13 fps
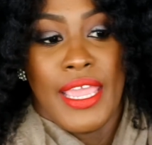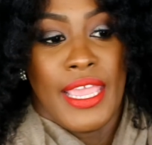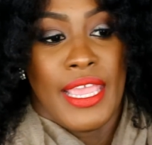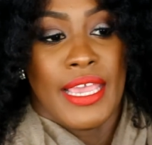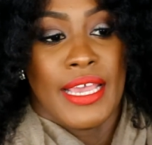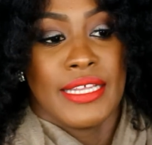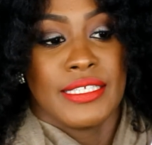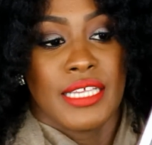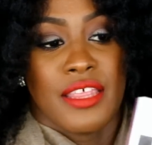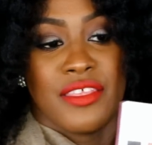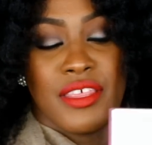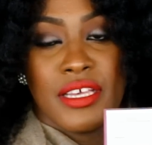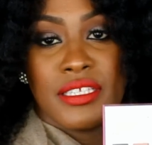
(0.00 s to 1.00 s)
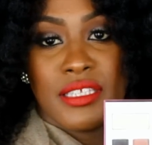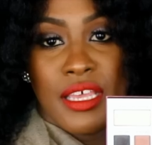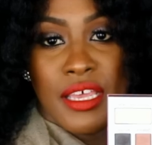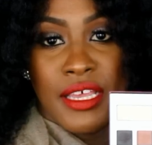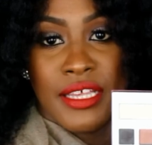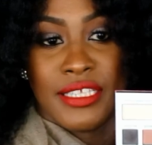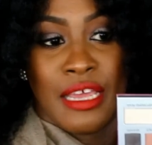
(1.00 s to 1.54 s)
And this
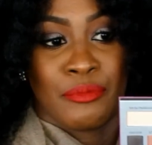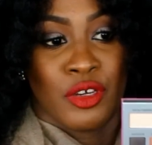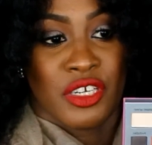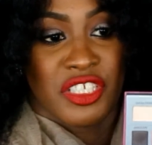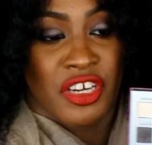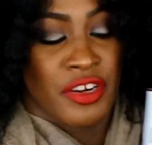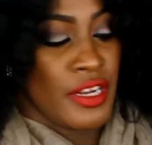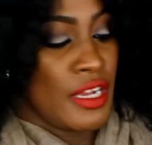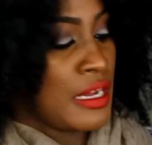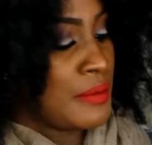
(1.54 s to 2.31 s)
is, I'm gonna turn it